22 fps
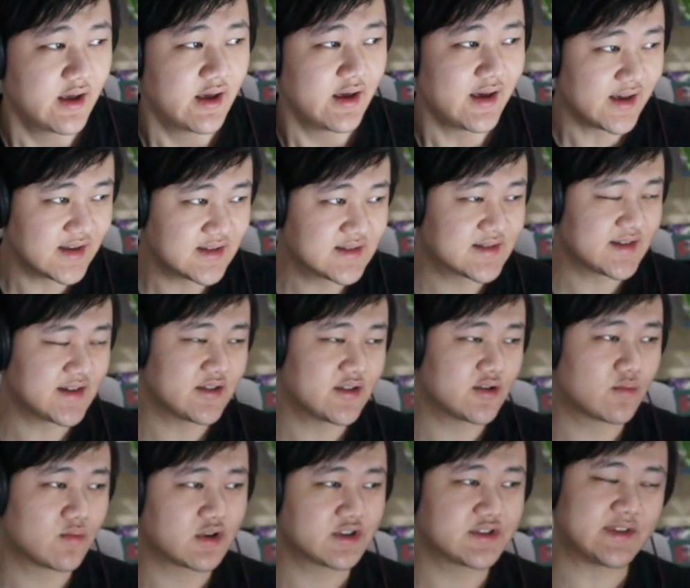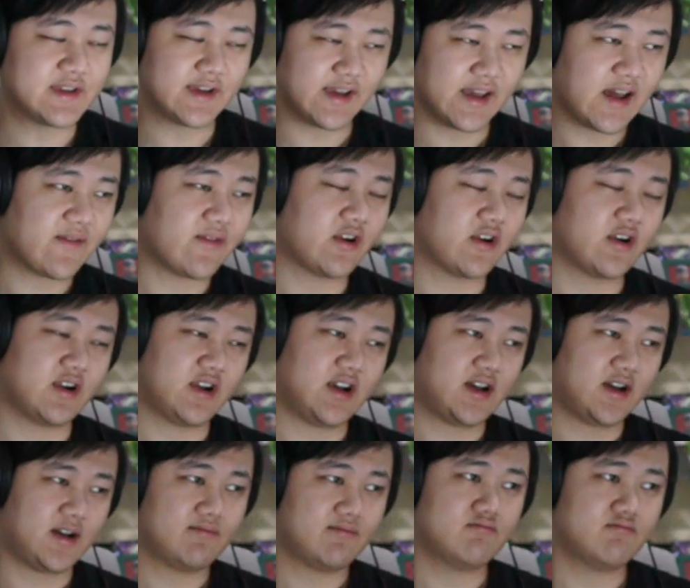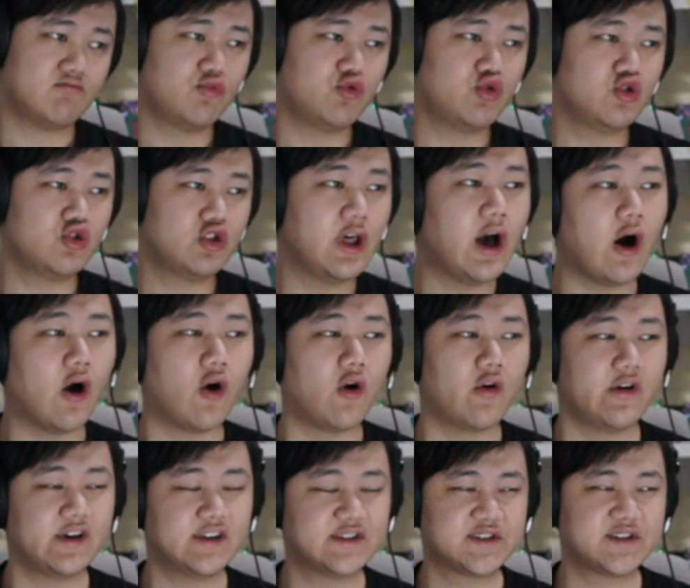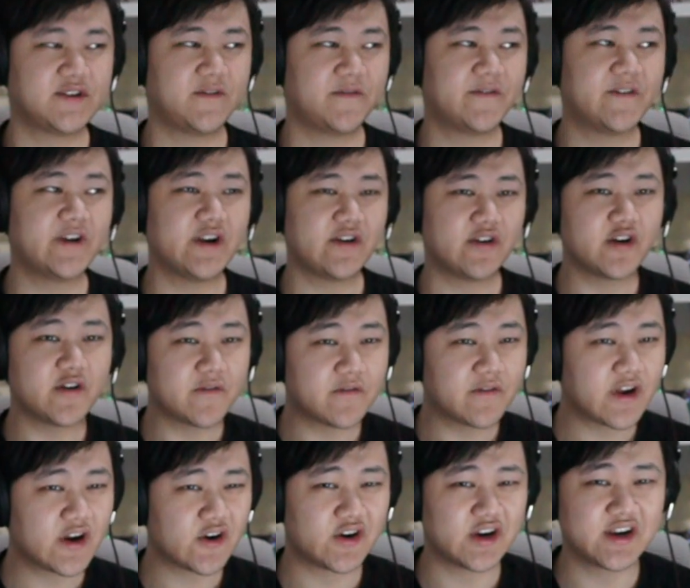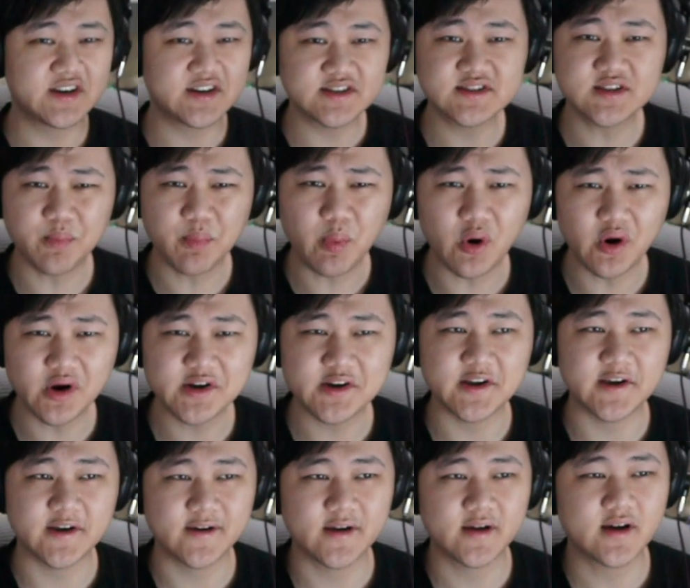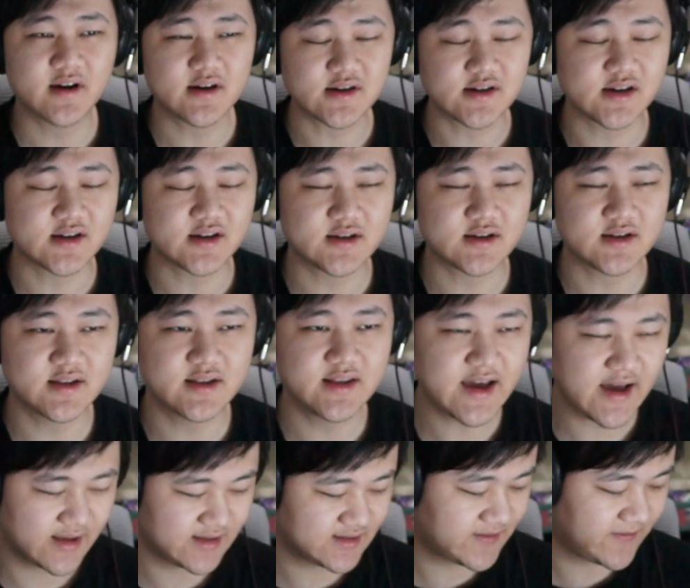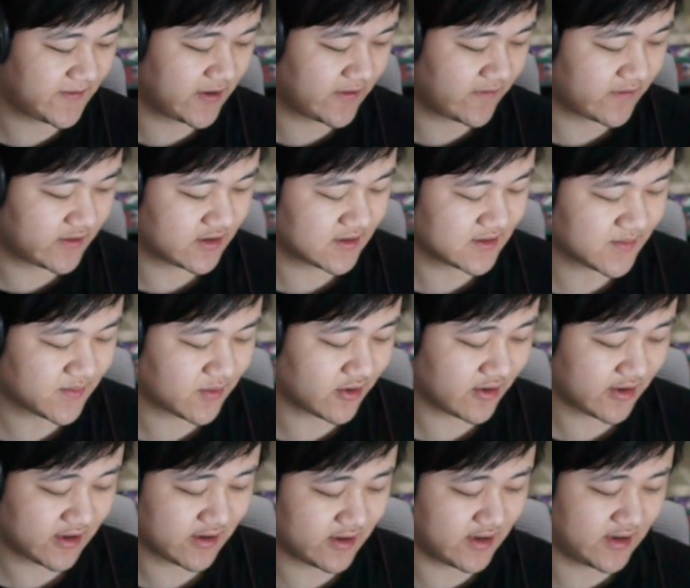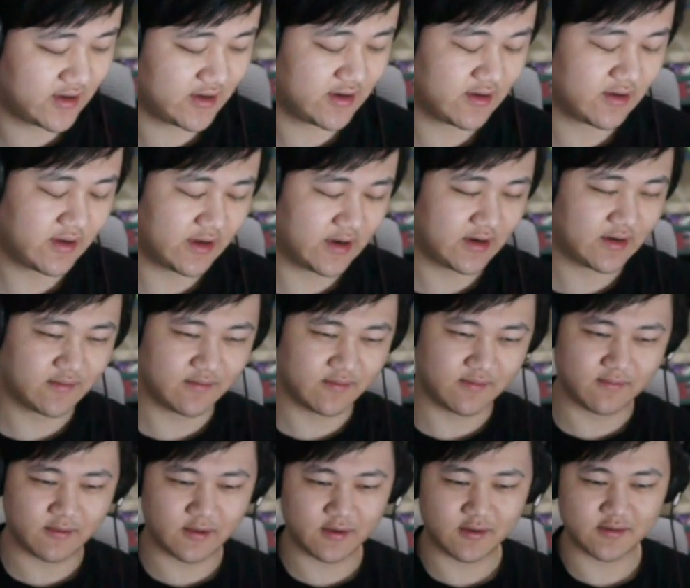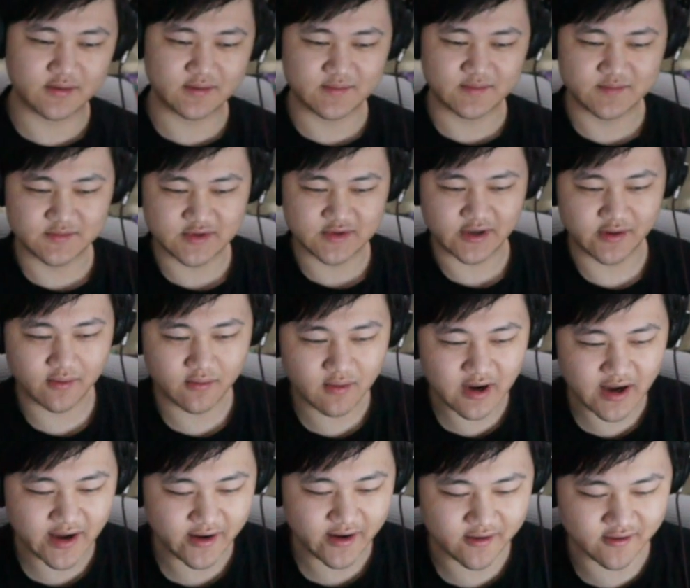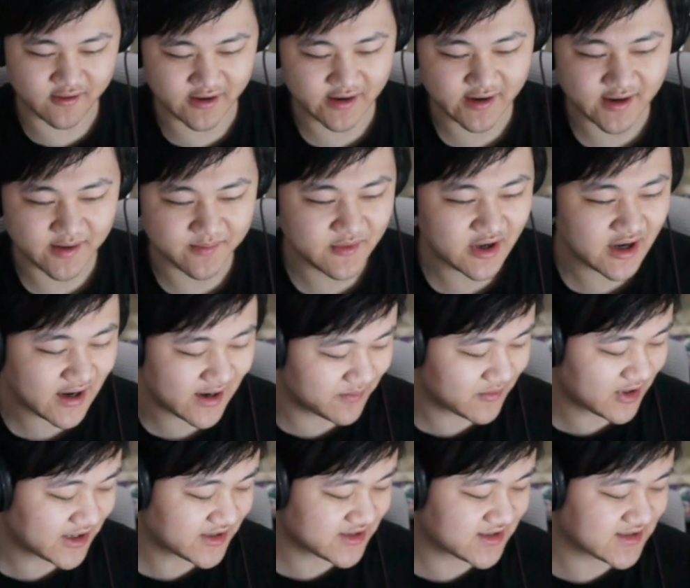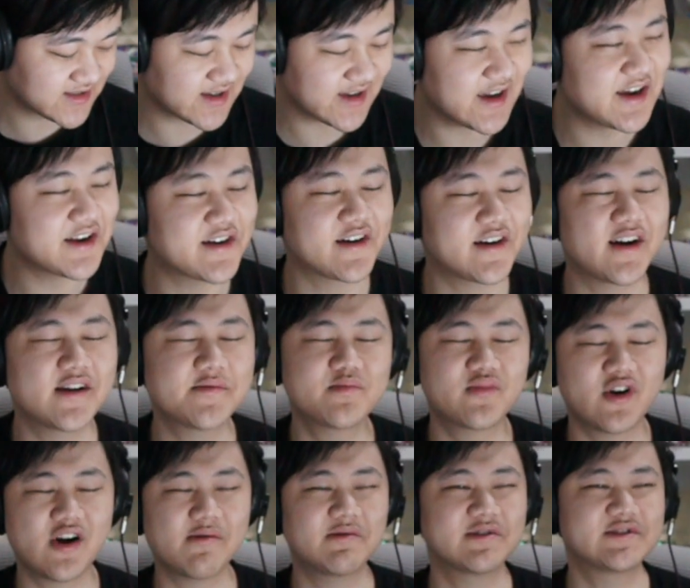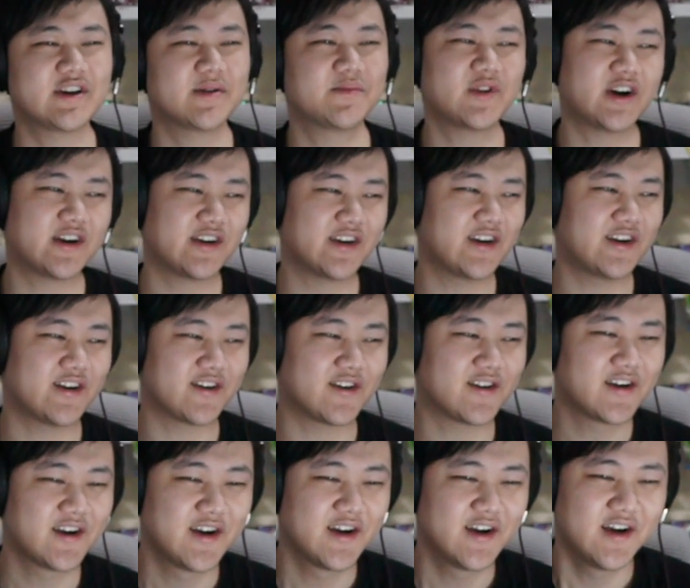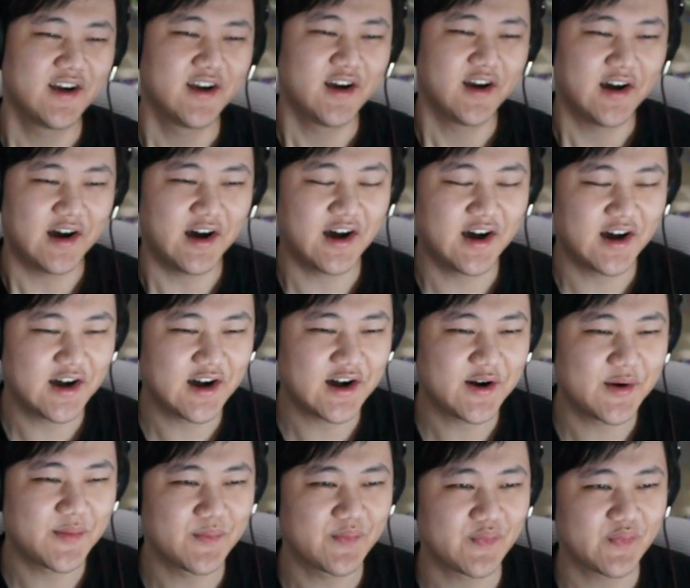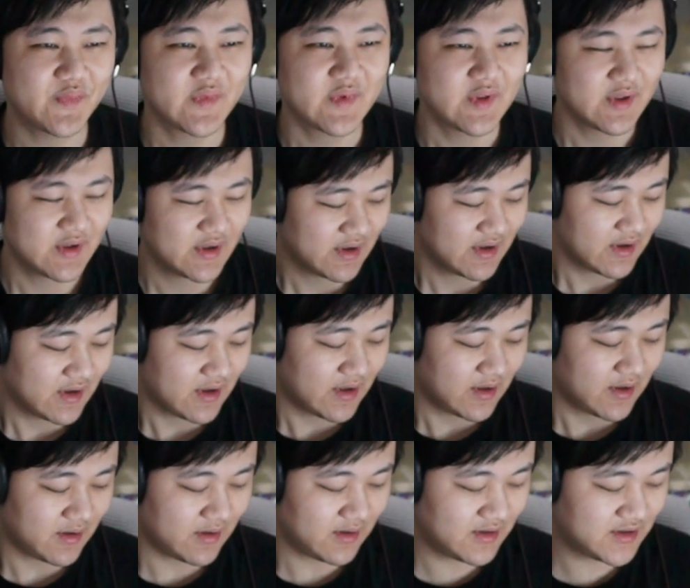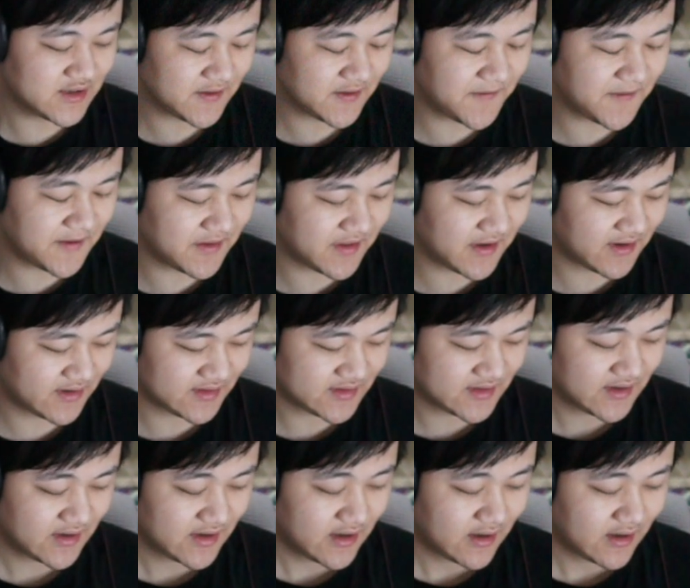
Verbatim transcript: Is it the worst thing ever? Um, no. Is it very, very disappointing? Uh, yeah, it's very, very disappointing, and, and, uh, and well, I'll tell you why, right? I'm not, I'm not just a hater, I promise, I'm not a hater. Um, here's a few things.